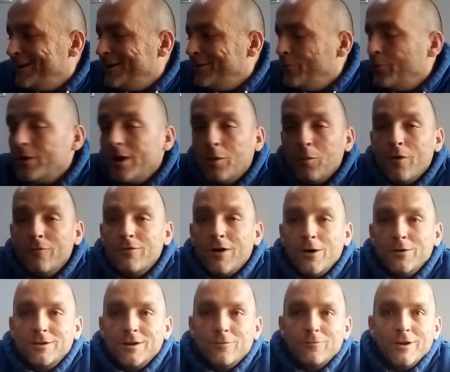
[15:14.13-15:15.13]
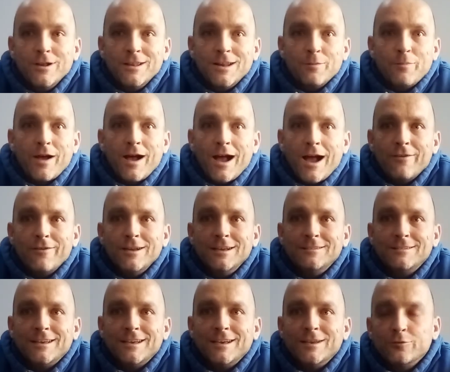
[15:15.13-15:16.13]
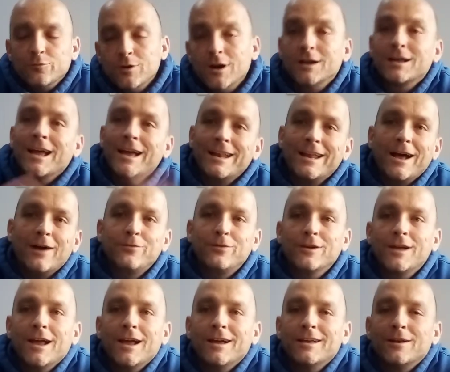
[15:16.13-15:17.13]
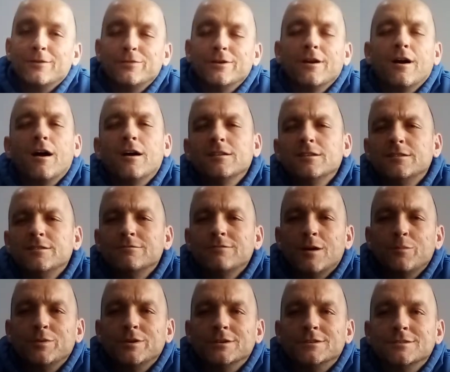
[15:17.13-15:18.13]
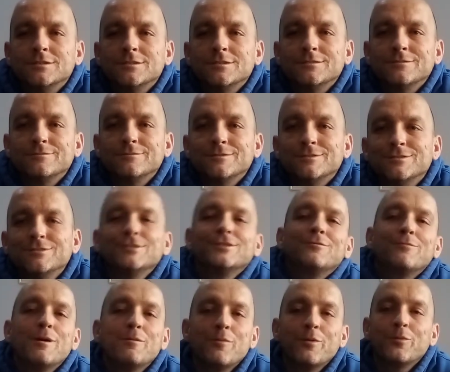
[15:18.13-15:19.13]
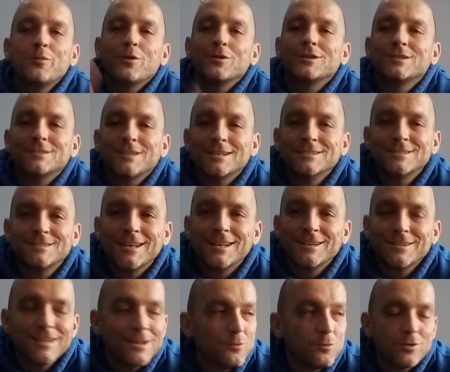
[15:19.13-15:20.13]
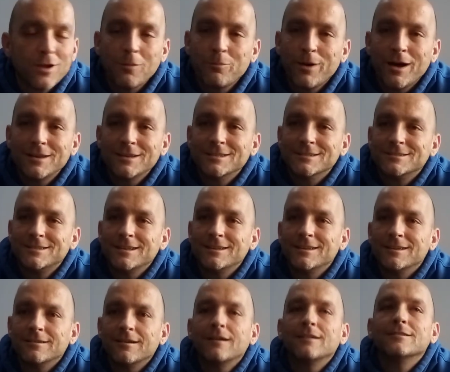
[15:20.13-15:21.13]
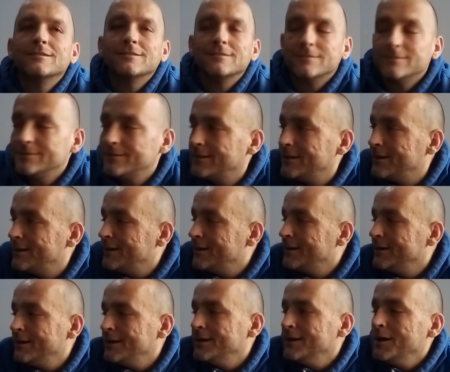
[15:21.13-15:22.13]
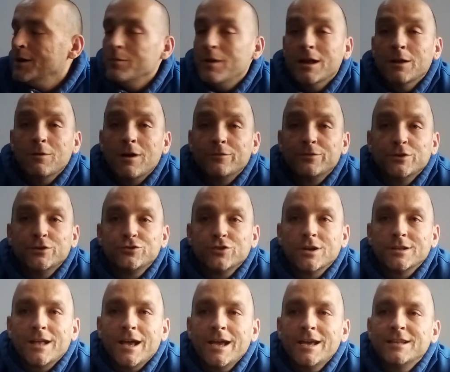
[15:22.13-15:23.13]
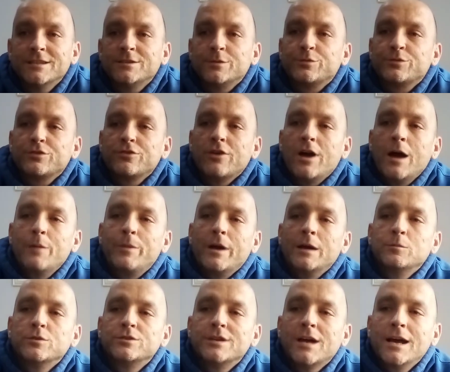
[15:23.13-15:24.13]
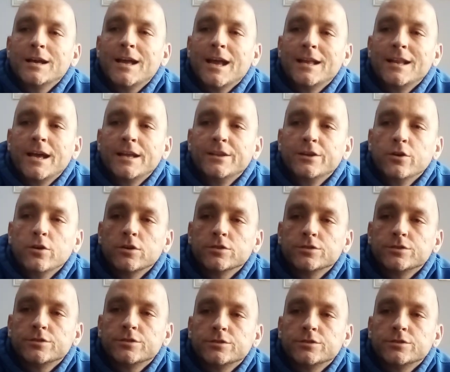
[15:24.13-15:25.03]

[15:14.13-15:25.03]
When I'm on road and I'm reading about how easy it is, when I get there, I forget and I think, oh, this is rubbish. Should have remembered what the sun said. It said it was like Butlins, didn't it? Oh. But anyway, if you enjoyed that, hit the subscribe and we'll chat again. Adios.